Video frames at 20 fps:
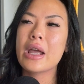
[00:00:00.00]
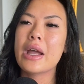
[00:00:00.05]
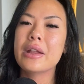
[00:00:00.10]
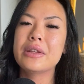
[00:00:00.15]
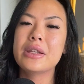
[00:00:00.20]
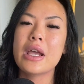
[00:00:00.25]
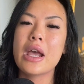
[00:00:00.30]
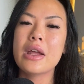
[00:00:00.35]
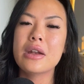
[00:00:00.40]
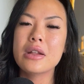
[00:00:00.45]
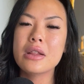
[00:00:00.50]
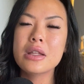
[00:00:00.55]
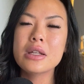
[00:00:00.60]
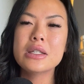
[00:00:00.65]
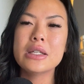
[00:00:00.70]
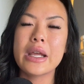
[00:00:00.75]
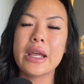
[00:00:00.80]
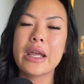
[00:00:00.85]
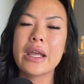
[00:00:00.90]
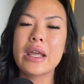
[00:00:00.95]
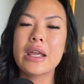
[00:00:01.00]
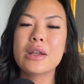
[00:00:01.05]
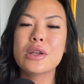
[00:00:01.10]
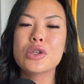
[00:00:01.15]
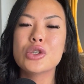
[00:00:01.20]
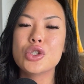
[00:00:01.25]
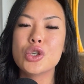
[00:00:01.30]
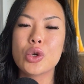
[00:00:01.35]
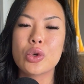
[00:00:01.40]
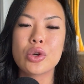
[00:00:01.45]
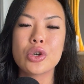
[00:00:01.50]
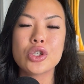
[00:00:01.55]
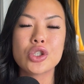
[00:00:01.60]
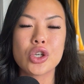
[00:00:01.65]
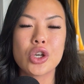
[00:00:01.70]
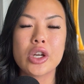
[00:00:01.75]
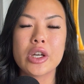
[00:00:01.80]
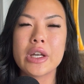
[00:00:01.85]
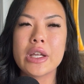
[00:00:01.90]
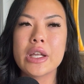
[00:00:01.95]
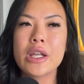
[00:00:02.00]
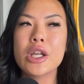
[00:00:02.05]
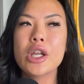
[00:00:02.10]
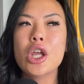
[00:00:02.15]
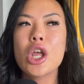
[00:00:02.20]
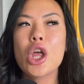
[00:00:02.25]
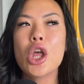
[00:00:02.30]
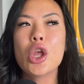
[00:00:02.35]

At the end of the day, it is your journey.